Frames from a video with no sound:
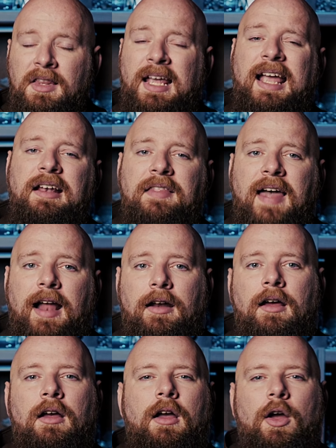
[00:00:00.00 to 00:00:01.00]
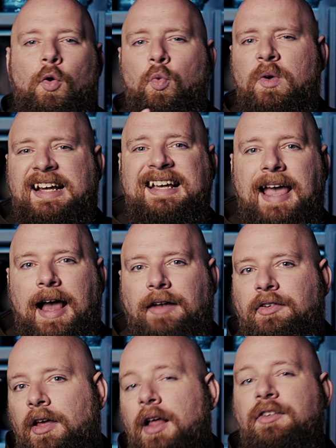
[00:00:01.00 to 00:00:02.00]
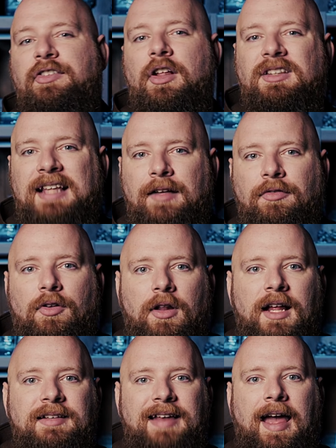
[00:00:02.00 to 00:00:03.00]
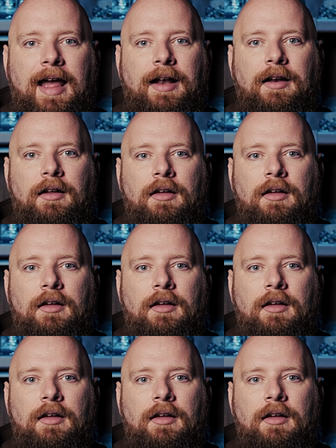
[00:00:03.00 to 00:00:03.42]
And then we get to level 10.